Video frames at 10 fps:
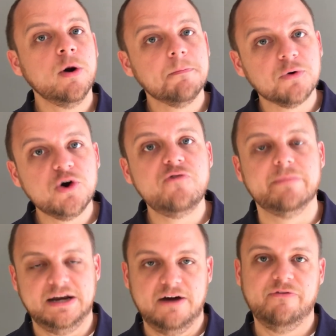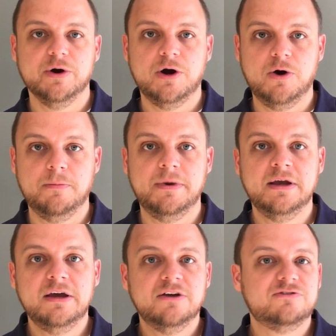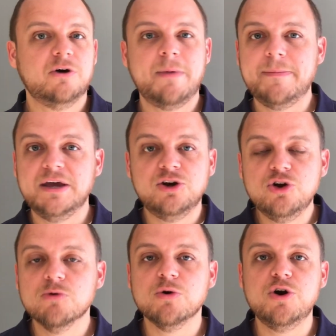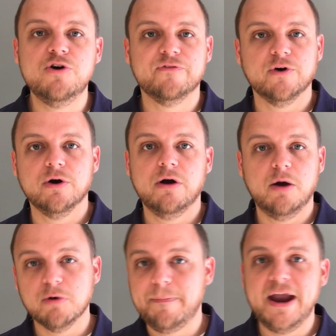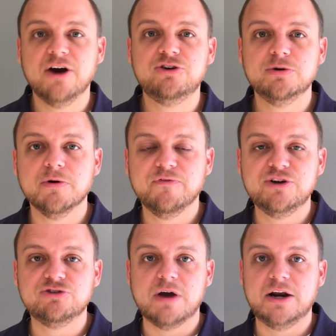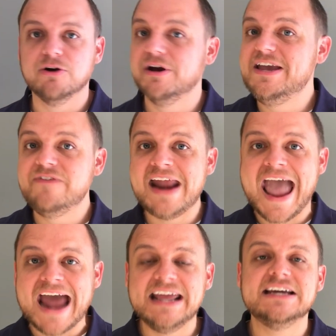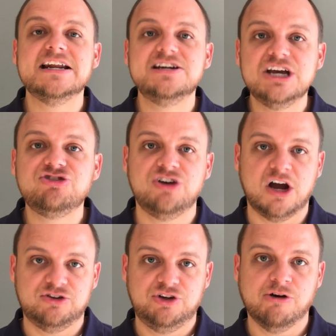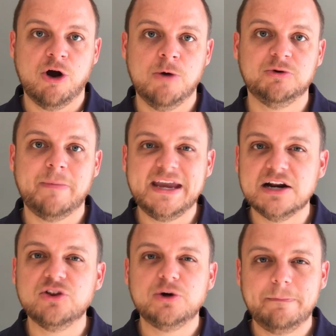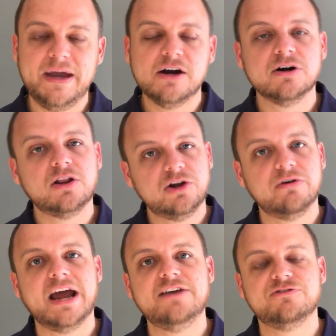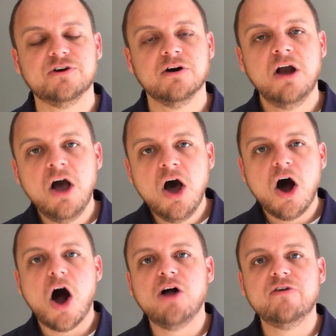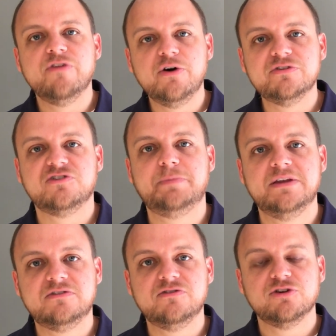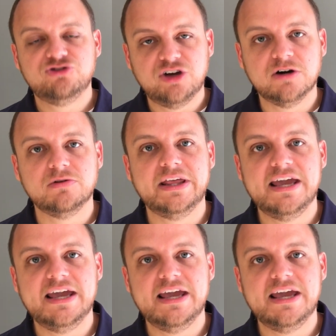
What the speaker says: improvement of their home. So maybe a new roof or a repair to your refrigerator, or even adding an addition onto your home to make it a little bigger and a little nicer. All of those expenses are generally